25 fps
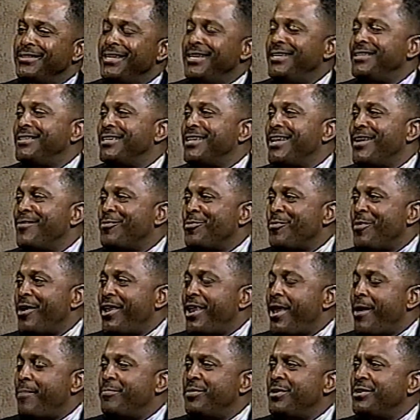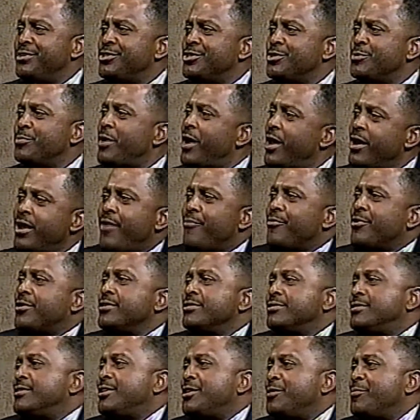need to give away that business, but I never
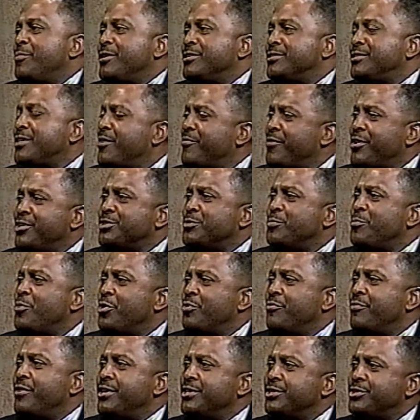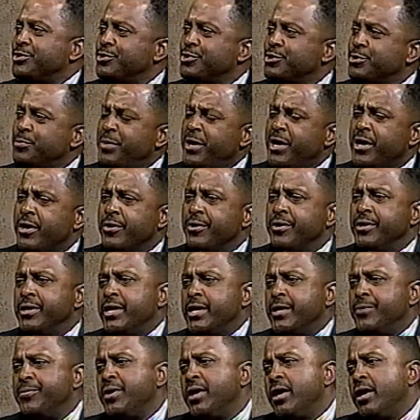considered myself as a motivational speaker. And
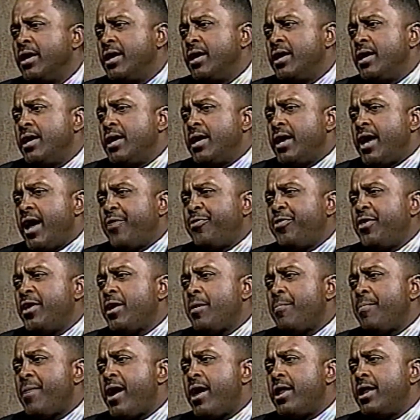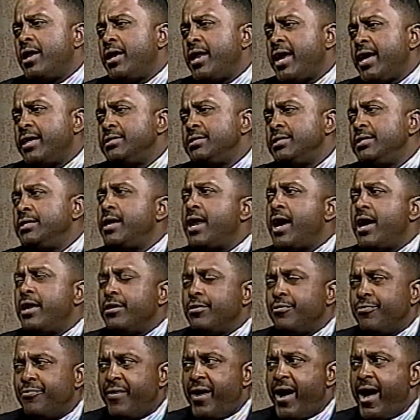then I think about in
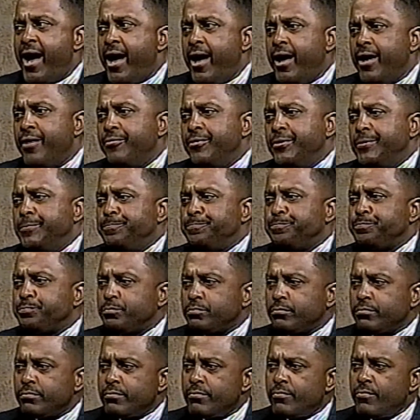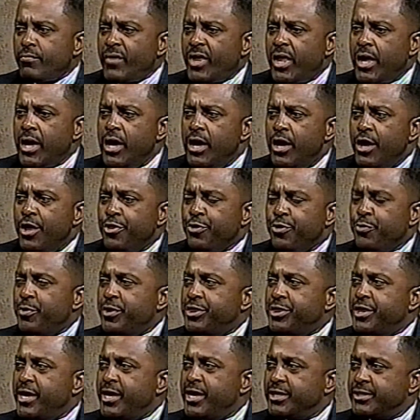1995, three
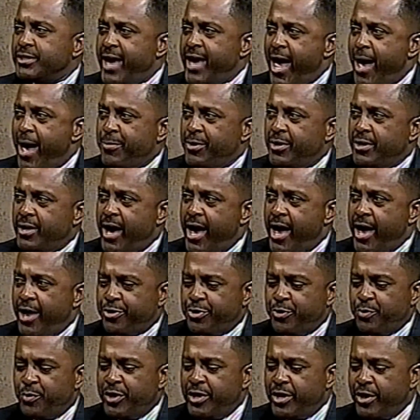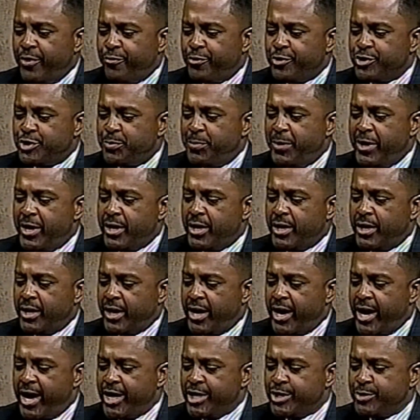things happened. I had three different speaking
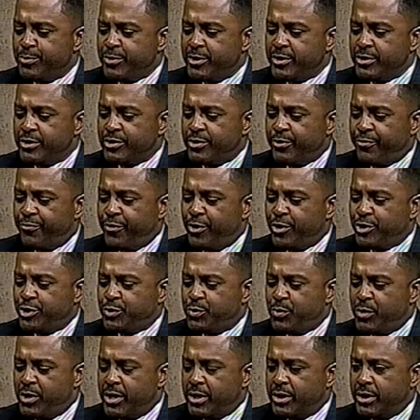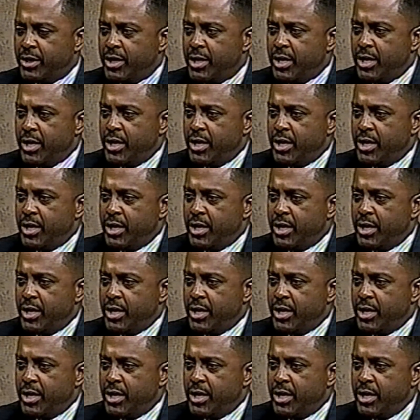engagements. The first one,